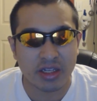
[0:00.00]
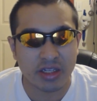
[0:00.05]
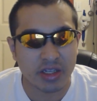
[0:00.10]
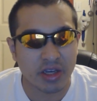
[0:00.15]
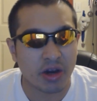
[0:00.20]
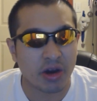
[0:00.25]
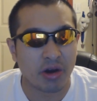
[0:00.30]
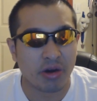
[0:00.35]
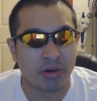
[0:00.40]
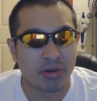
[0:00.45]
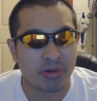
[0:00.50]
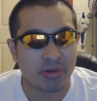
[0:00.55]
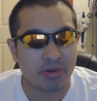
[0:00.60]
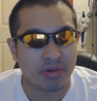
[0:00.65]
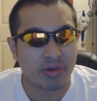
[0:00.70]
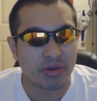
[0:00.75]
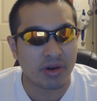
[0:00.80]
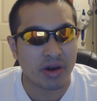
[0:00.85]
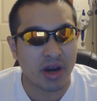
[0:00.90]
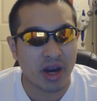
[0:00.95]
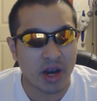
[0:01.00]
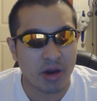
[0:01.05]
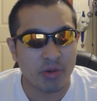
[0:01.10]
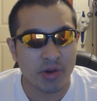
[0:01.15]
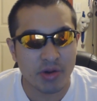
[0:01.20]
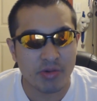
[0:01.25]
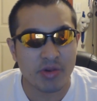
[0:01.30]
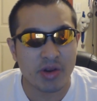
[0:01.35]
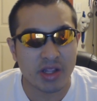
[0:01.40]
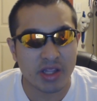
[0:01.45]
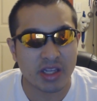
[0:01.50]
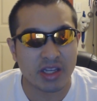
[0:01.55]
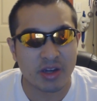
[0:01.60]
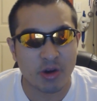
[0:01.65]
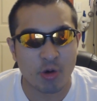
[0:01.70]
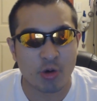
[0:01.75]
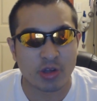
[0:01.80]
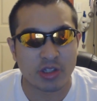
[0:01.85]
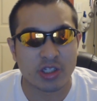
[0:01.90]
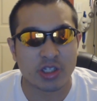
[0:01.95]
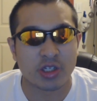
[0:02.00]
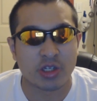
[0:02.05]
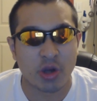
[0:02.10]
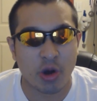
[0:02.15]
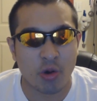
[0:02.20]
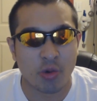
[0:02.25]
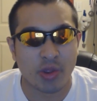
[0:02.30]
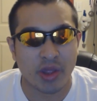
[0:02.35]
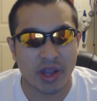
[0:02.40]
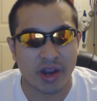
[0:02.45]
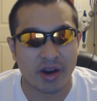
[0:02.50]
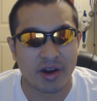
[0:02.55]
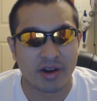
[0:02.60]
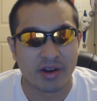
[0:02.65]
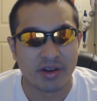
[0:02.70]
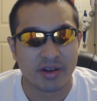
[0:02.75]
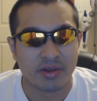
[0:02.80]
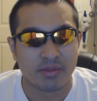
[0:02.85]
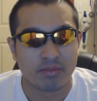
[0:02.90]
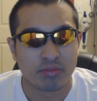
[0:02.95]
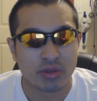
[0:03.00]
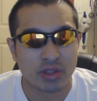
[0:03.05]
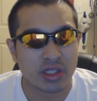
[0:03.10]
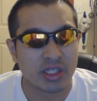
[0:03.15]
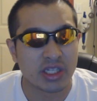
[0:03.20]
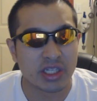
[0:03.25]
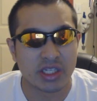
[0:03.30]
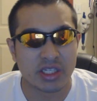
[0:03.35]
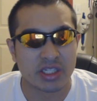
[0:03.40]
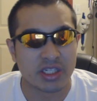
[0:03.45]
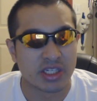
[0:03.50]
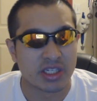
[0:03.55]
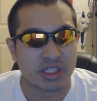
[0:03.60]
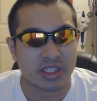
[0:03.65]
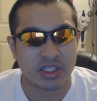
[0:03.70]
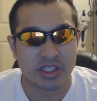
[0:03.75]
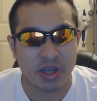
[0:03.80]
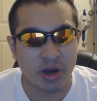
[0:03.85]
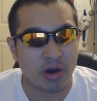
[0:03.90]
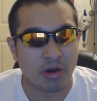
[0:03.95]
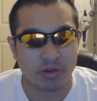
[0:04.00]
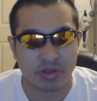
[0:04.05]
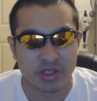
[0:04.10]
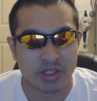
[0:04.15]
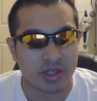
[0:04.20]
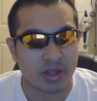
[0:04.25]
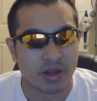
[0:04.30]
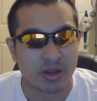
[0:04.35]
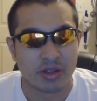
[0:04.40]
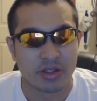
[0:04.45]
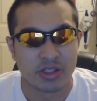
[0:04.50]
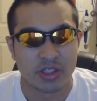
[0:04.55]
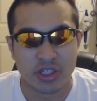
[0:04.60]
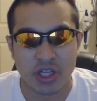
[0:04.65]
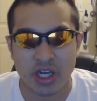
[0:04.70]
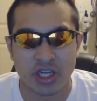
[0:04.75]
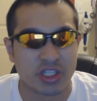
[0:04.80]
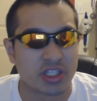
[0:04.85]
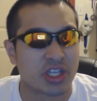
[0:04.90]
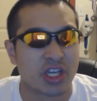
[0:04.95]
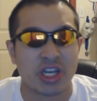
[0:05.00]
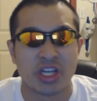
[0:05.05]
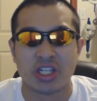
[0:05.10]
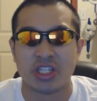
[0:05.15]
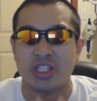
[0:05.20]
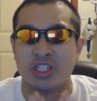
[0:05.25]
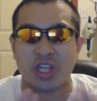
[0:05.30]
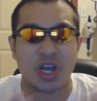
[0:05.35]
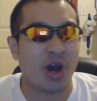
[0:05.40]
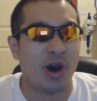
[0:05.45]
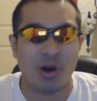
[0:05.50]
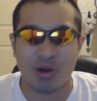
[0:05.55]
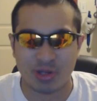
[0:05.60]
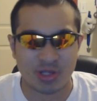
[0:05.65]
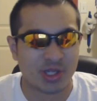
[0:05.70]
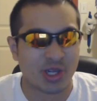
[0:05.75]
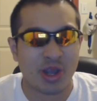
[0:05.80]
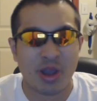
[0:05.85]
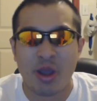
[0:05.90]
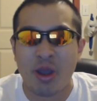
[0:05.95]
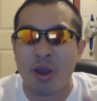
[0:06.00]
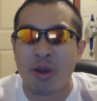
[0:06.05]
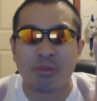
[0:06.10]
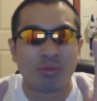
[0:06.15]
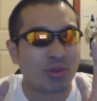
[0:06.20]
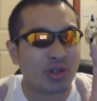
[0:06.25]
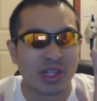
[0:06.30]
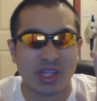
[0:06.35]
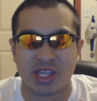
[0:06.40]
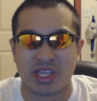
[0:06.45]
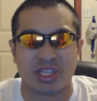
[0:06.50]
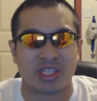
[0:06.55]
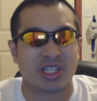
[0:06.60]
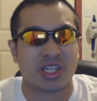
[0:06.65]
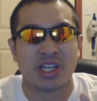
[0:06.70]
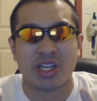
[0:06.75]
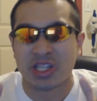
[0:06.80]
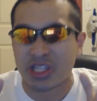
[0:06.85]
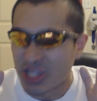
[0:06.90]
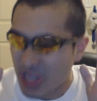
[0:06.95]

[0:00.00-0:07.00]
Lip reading: yo, are we really going to go there? Please don't. Just don't. Please.